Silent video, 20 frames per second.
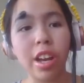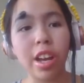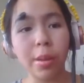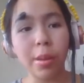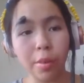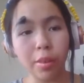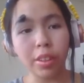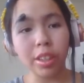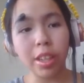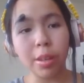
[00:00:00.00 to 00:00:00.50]

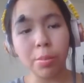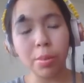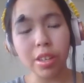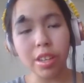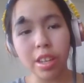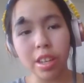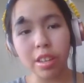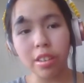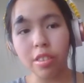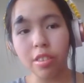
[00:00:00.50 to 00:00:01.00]
I'm only a
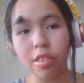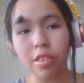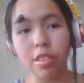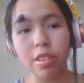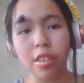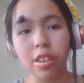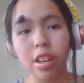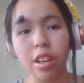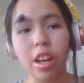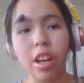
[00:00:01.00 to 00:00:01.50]

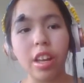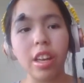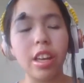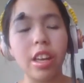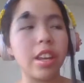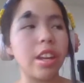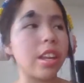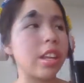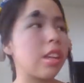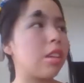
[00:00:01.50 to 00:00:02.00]
beginner,
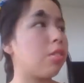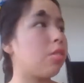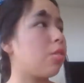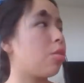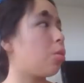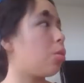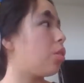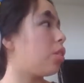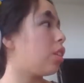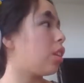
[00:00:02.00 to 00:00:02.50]
and I use
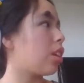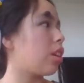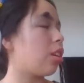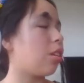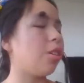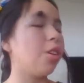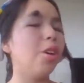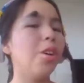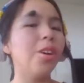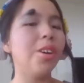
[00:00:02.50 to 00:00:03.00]
Duolingo.